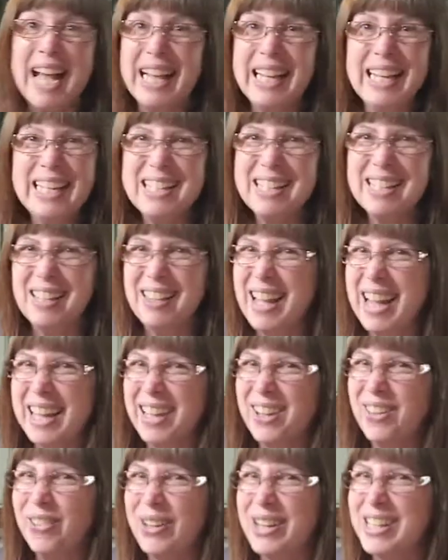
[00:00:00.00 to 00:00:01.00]
Yeah, he doesn't
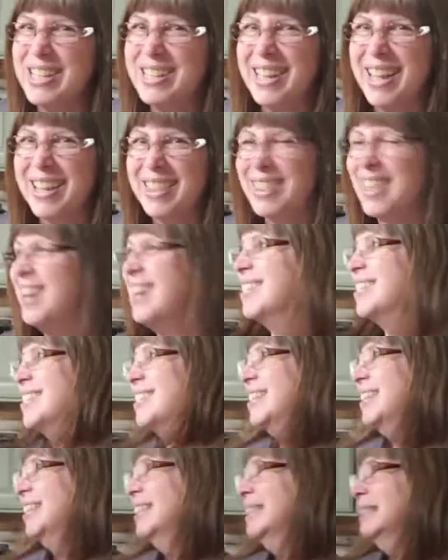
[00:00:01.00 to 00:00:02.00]
like it when it's like this.
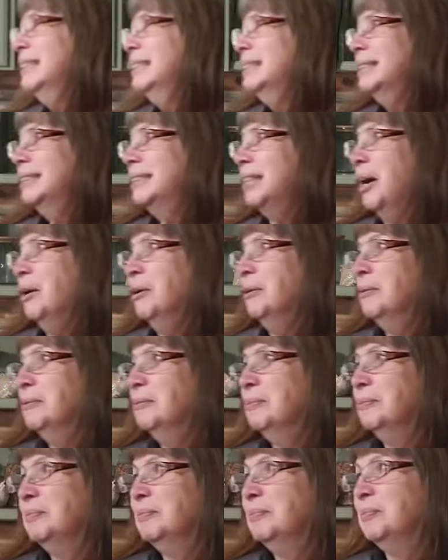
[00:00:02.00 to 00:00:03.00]

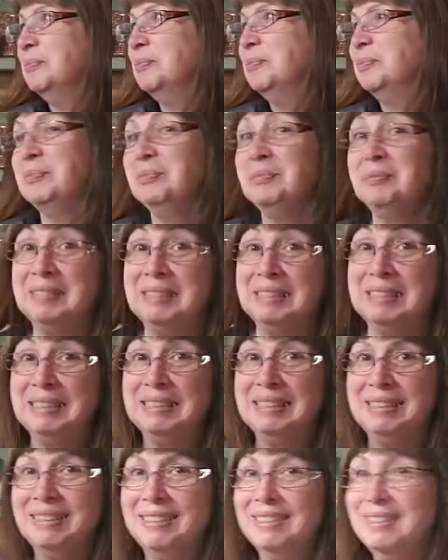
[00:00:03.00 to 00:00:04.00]
Well, I, I,
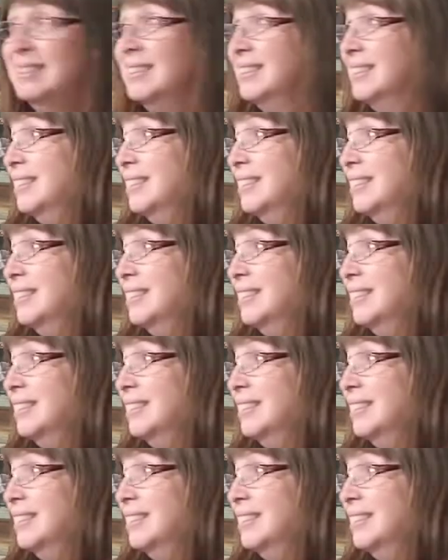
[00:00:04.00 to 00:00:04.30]
I,